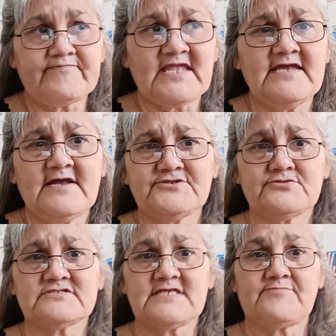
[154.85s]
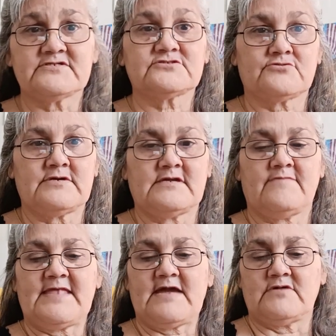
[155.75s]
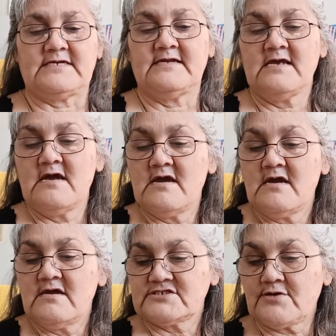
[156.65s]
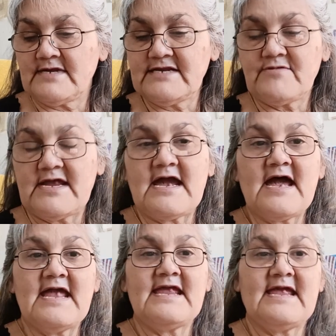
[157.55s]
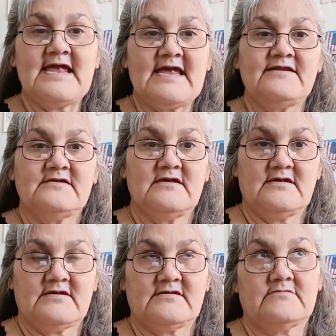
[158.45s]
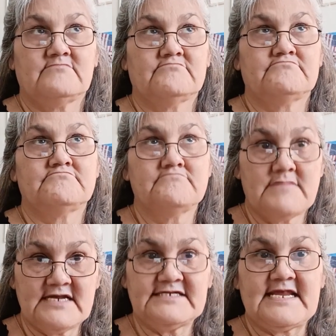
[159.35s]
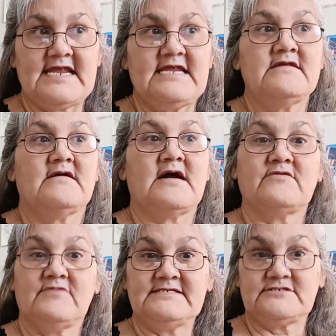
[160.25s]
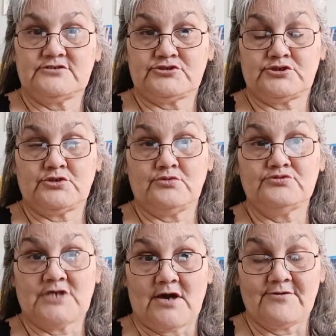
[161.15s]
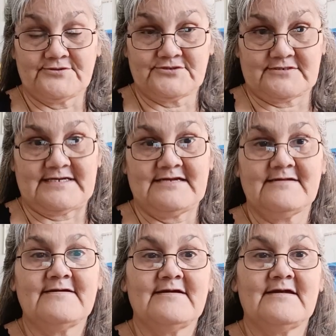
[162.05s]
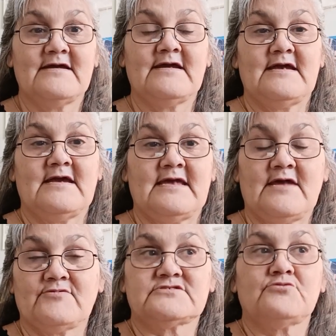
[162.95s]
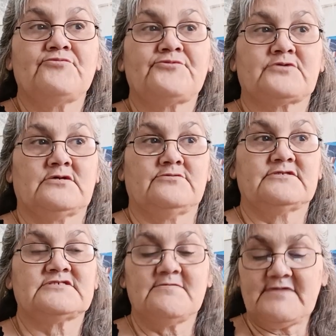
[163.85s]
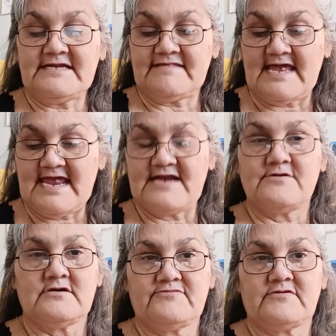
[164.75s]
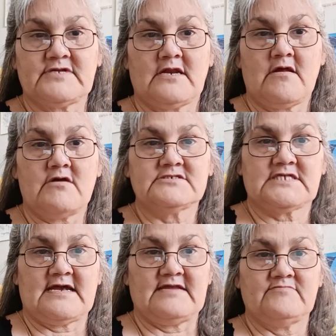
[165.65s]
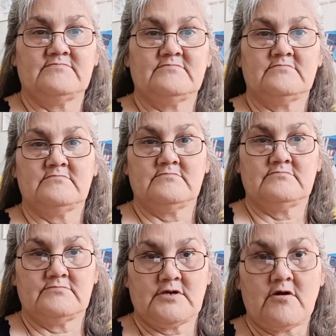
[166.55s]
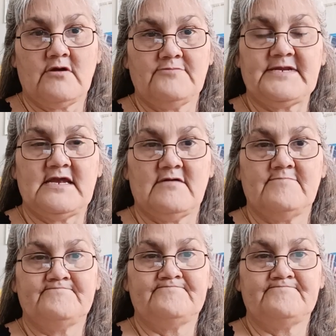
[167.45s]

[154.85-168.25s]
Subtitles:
And I'll do a separate story on that one. So, anyway, I had Monday, I went to Dollar Tree and I was so thrilled. Somebody that I hadn't heard from in a long time called me up